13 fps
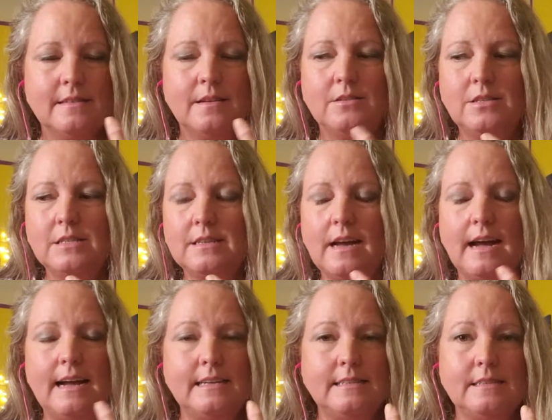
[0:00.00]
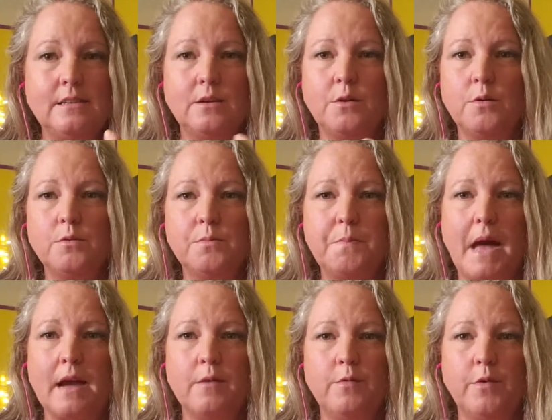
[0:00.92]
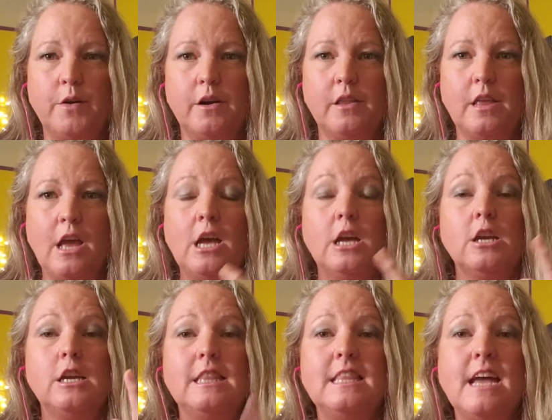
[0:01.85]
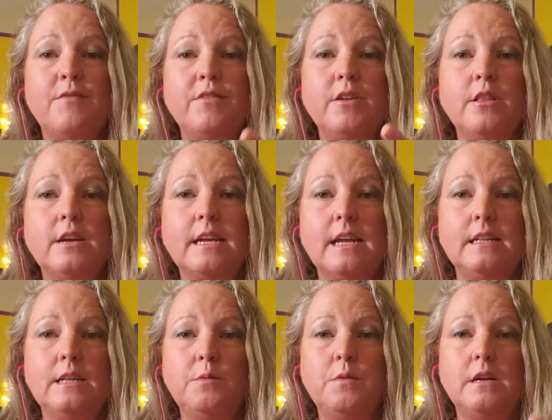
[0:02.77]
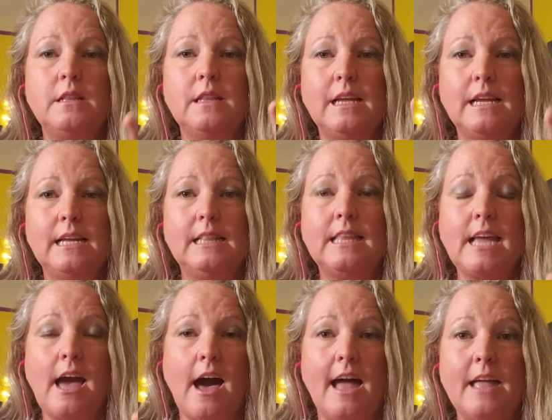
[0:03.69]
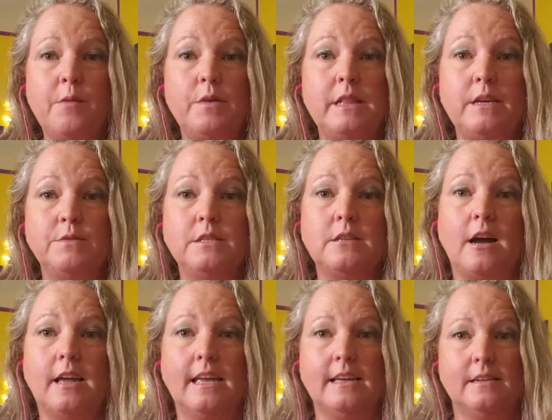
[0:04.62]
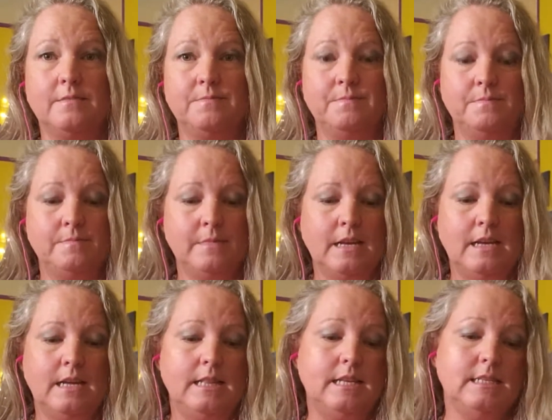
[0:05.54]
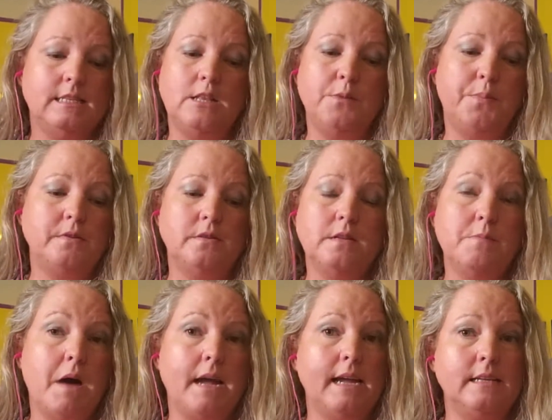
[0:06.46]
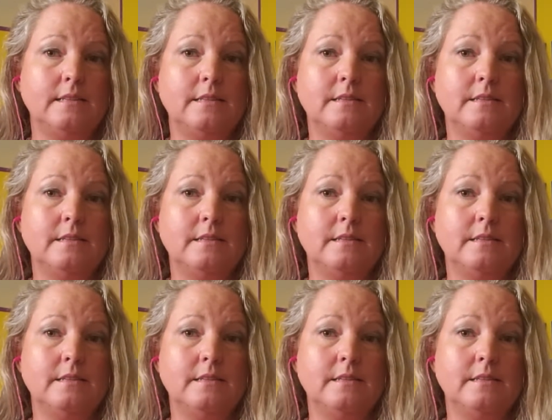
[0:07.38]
Just eyes that go back and forth. Could never look anyone in the eye when he was talking. This other person might.